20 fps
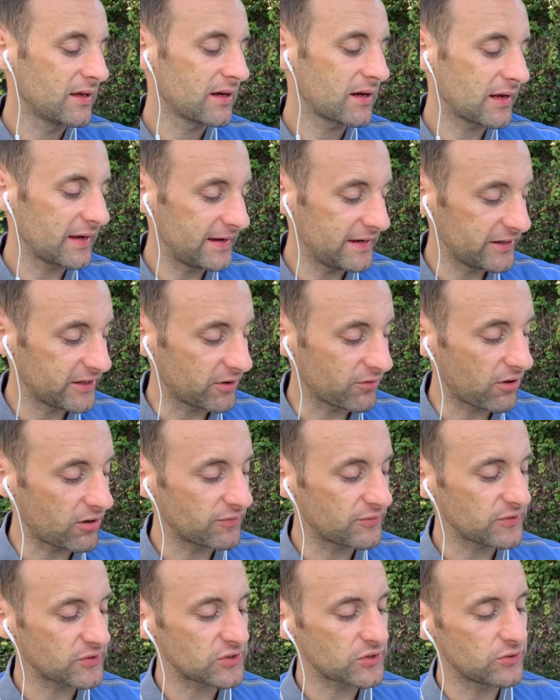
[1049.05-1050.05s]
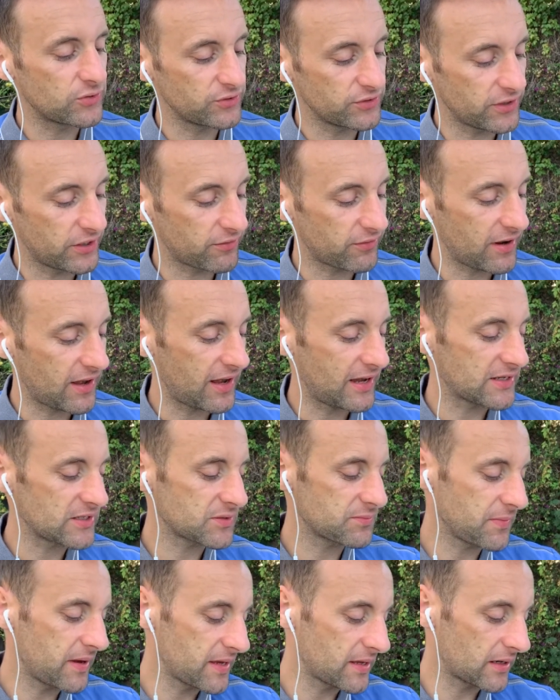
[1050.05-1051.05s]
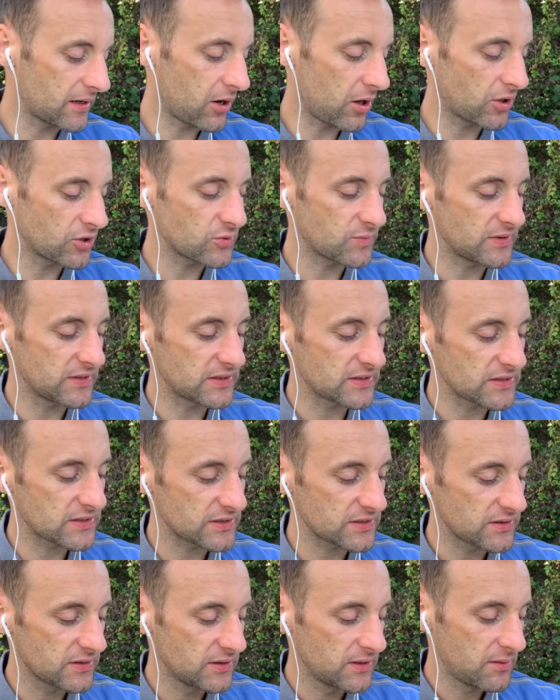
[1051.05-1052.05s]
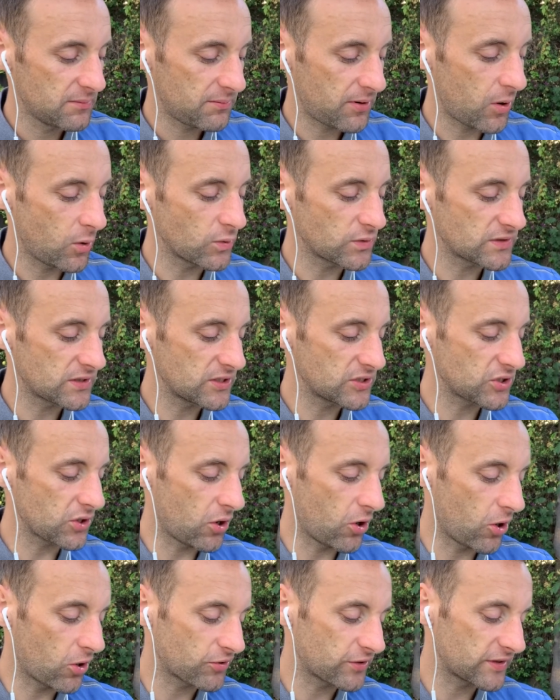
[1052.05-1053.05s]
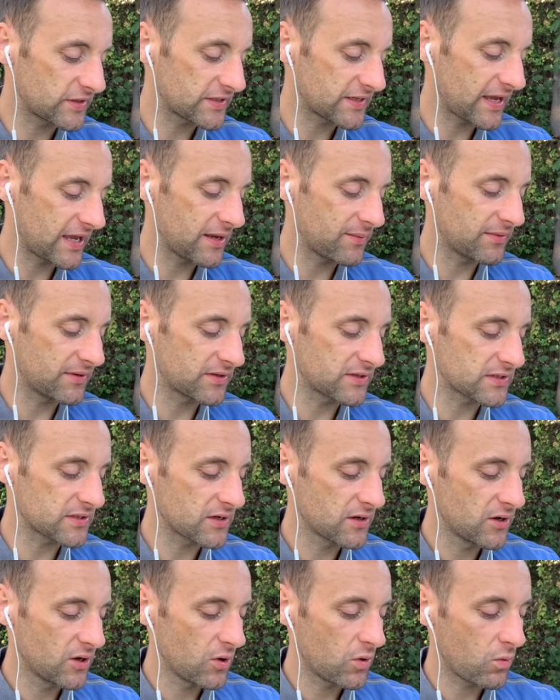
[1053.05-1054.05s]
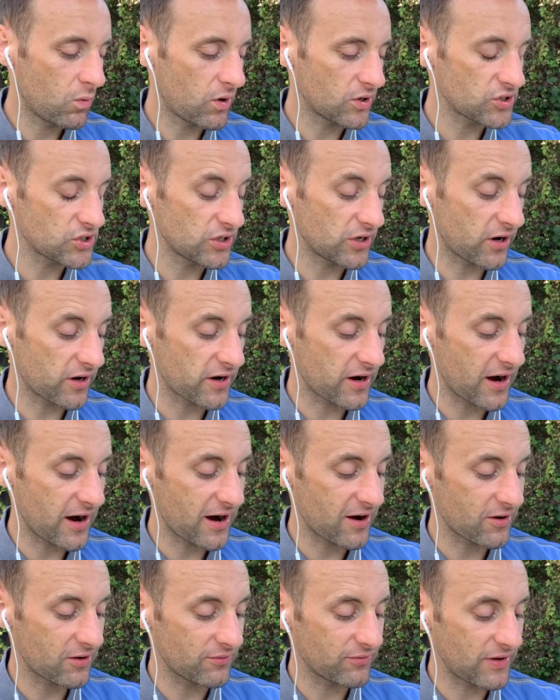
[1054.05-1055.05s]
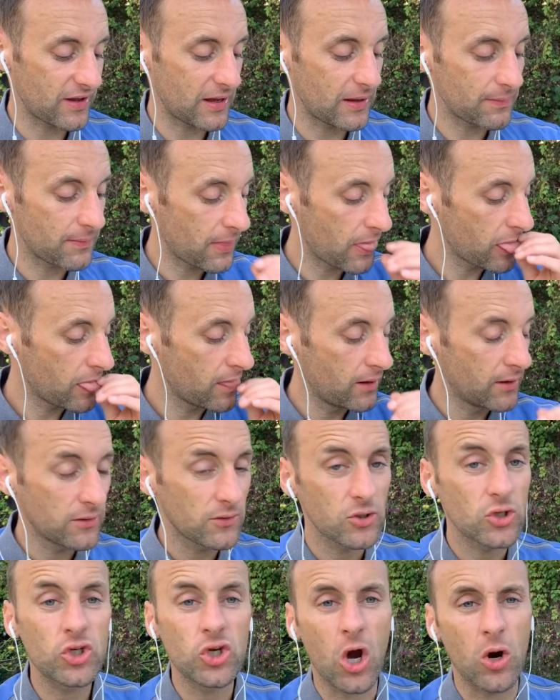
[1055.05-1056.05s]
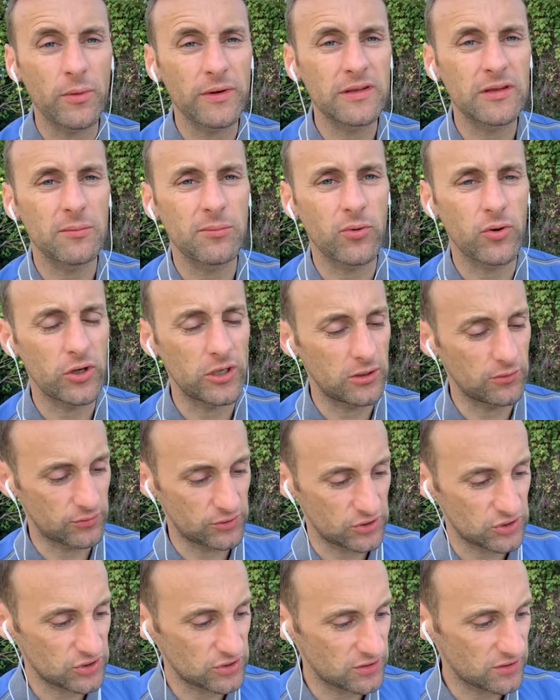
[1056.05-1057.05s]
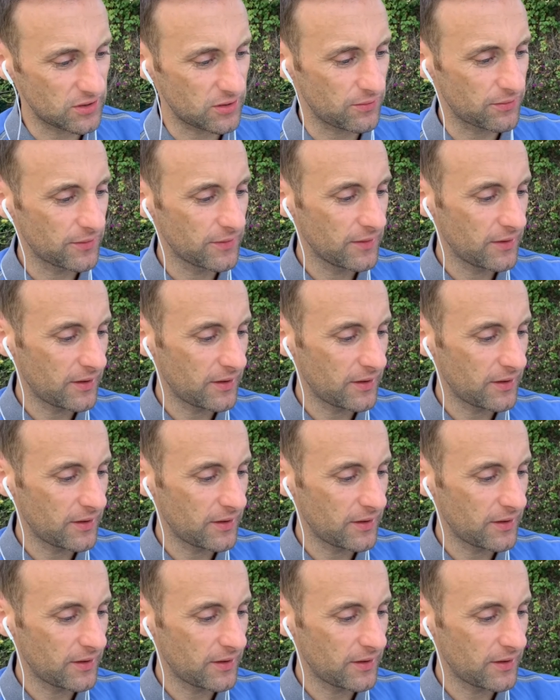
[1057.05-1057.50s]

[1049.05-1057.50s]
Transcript: cleaning your office, cutting your grass, making lodgements, postage, ordering statements, washing your car or van, going to buy lunch, you know,